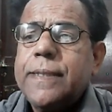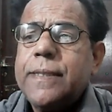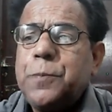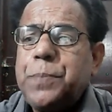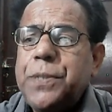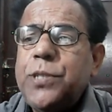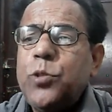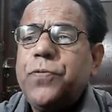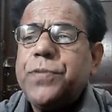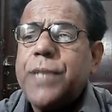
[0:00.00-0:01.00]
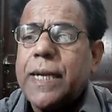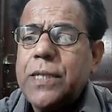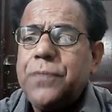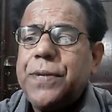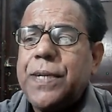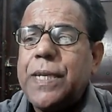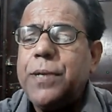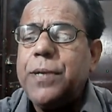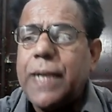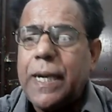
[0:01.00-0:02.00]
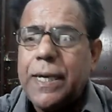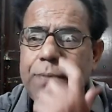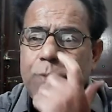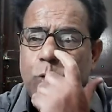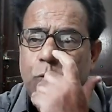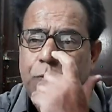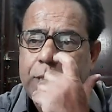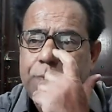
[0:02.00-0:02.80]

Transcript: speed of second frame relative to first